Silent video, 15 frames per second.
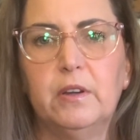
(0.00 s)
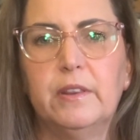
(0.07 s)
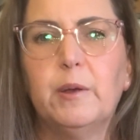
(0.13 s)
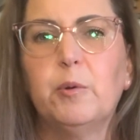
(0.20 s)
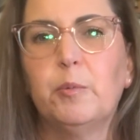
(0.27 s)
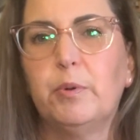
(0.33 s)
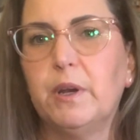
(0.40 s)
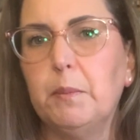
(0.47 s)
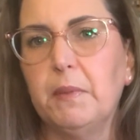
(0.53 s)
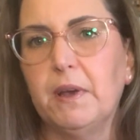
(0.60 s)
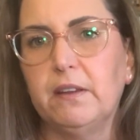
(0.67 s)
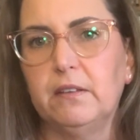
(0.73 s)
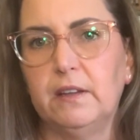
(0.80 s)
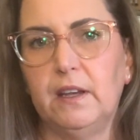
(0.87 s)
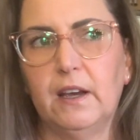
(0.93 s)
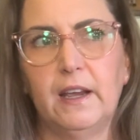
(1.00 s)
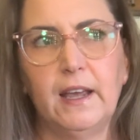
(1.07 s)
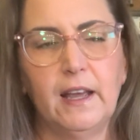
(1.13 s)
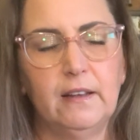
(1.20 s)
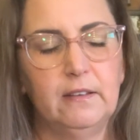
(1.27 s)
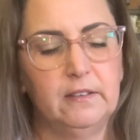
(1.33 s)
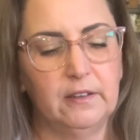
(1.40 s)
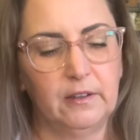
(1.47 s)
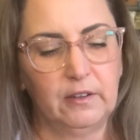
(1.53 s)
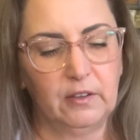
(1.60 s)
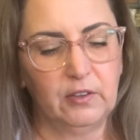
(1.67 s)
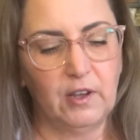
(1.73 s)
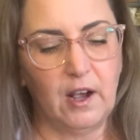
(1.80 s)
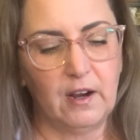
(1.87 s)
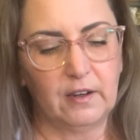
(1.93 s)
they were pretty messy. I hadn't done
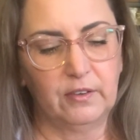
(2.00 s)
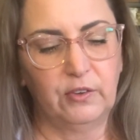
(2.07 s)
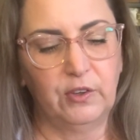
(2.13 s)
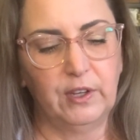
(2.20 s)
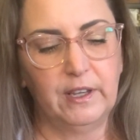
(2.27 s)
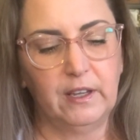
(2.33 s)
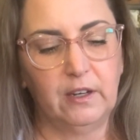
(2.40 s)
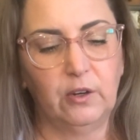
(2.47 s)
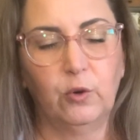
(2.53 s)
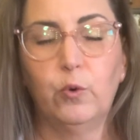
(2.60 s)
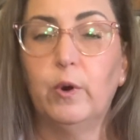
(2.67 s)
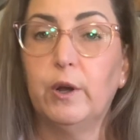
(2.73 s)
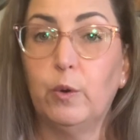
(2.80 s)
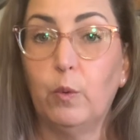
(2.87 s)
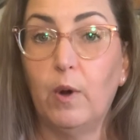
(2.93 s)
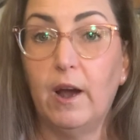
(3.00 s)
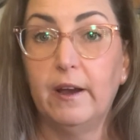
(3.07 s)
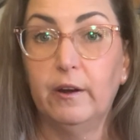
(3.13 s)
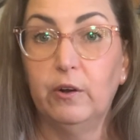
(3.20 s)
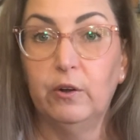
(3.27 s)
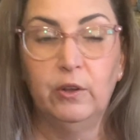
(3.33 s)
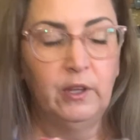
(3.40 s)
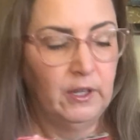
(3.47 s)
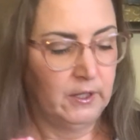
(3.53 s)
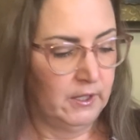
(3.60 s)
socks in quite a while,